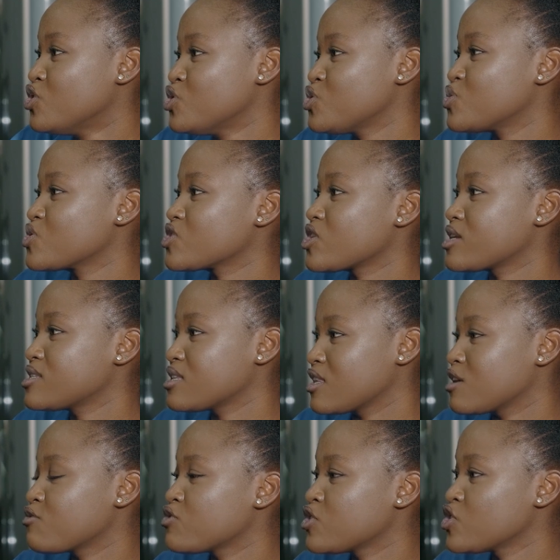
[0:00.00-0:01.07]
to starting
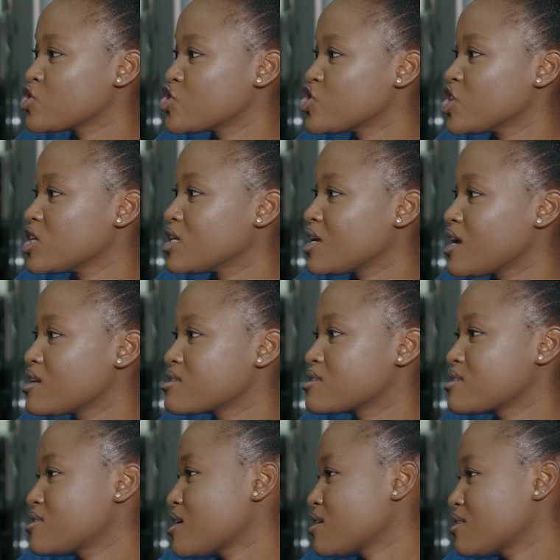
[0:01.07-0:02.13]
their fitness journey as
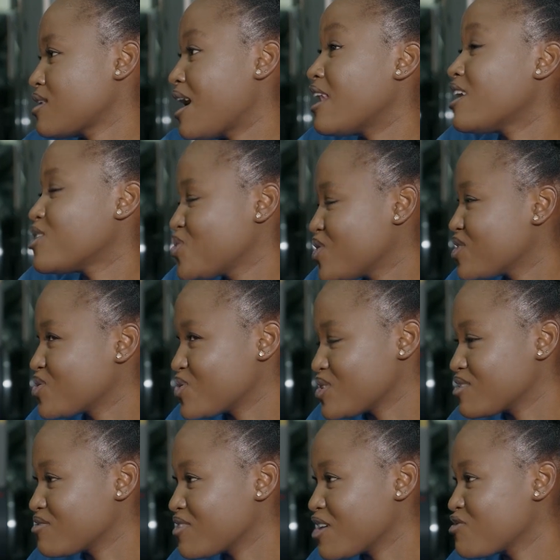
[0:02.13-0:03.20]
Sakala
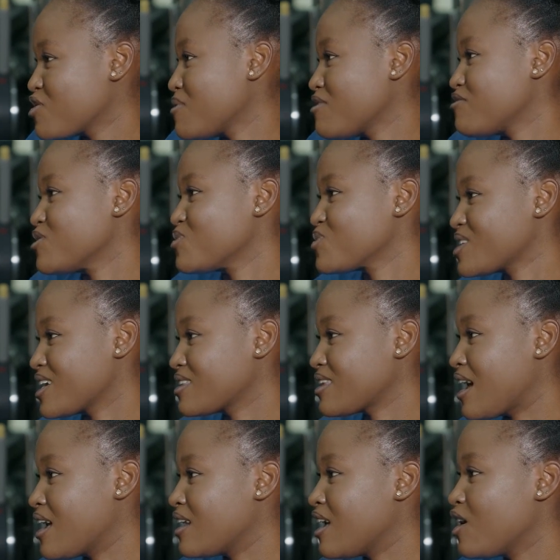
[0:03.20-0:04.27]
2025
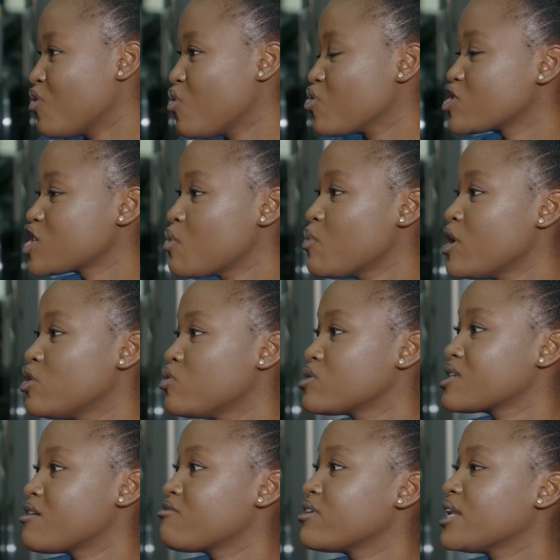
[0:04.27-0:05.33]
or someone
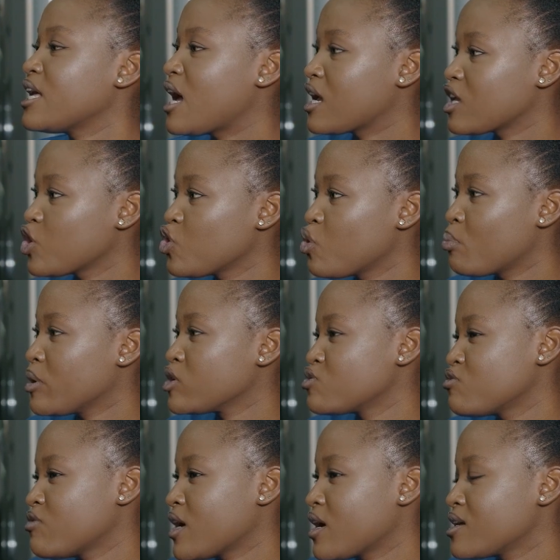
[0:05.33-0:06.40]
who's
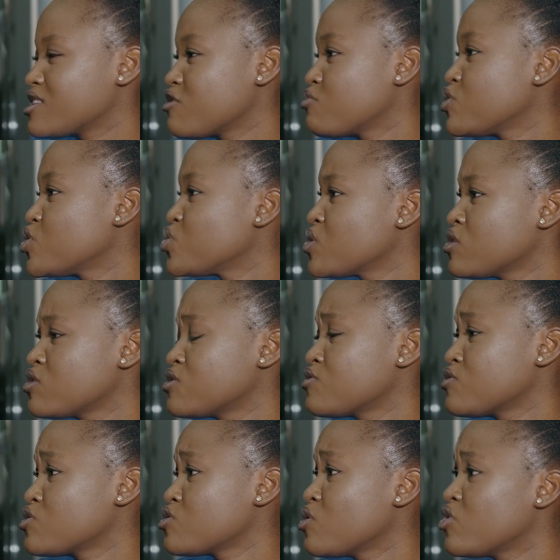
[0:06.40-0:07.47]
but I've been doing this
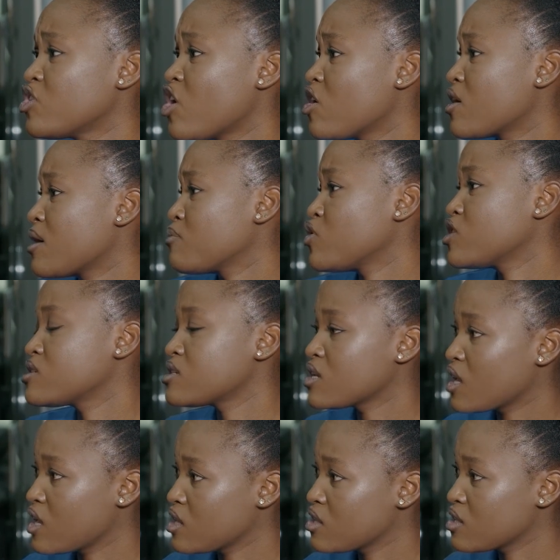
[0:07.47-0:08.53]
for so long, I'm not
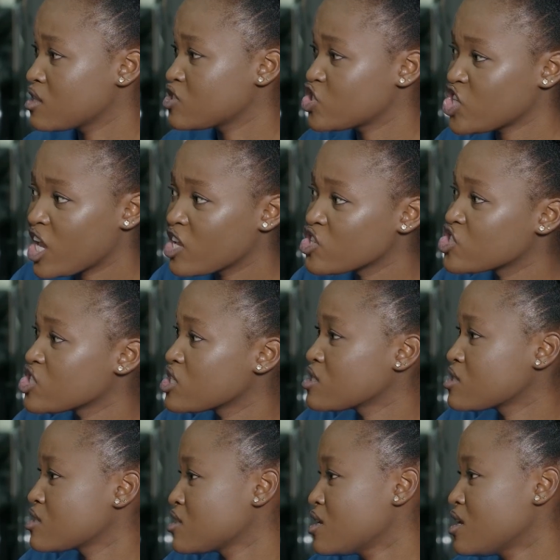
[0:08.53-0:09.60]
seeing any
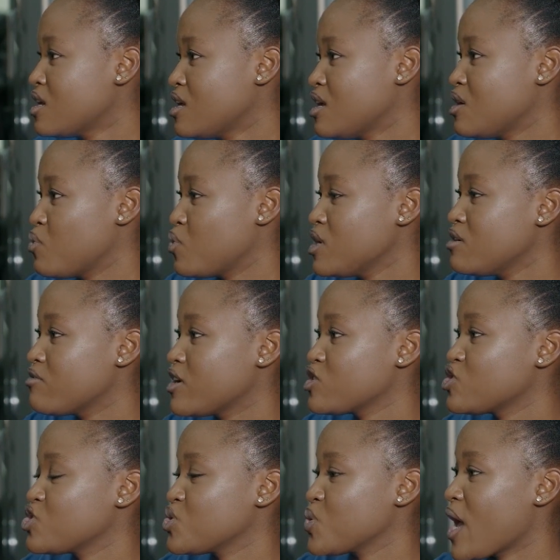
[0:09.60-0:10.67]
changes. What
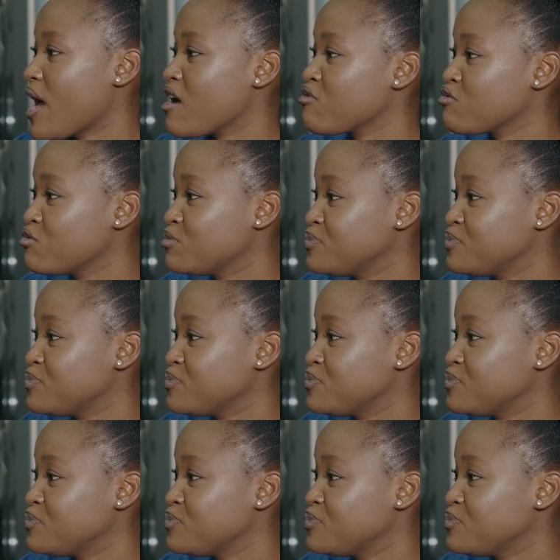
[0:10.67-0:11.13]
advice do you have?